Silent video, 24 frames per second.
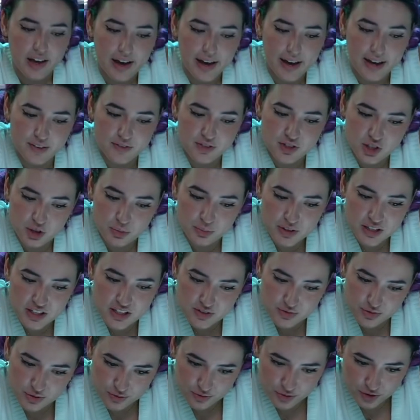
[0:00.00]
I have so many
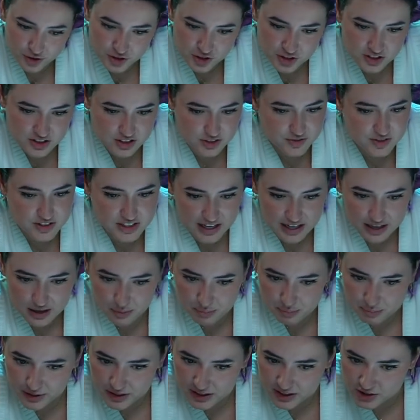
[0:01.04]
different versions of
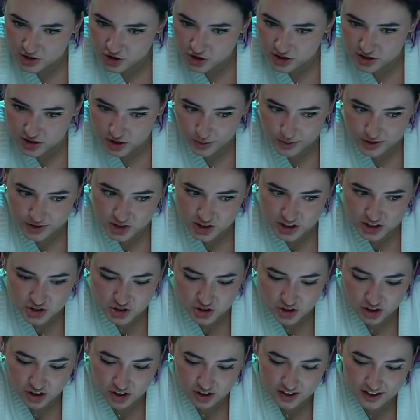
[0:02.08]
Sam because she's always
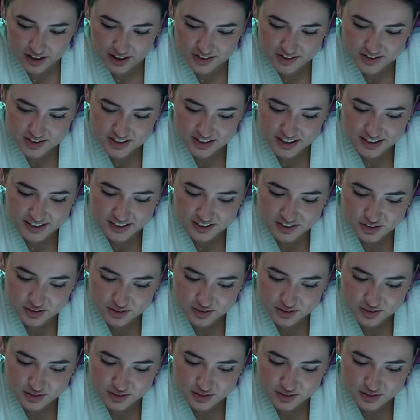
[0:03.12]
changing her hairstyle.